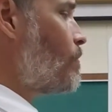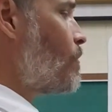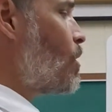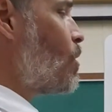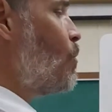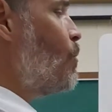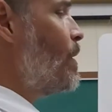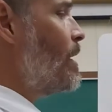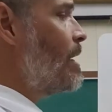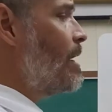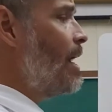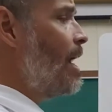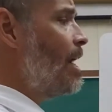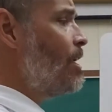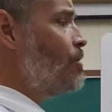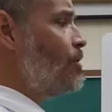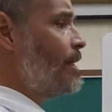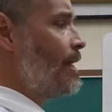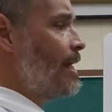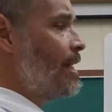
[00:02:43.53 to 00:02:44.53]
we
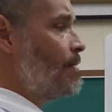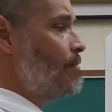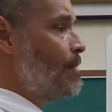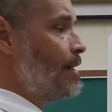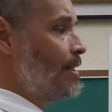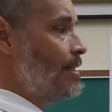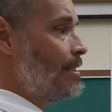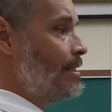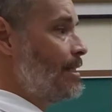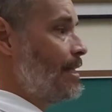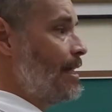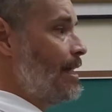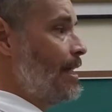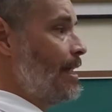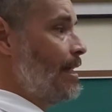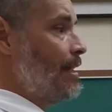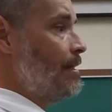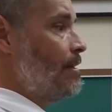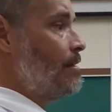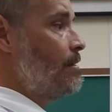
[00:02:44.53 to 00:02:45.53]
conjugate it by
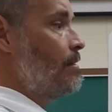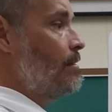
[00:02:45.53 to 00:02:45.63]
saying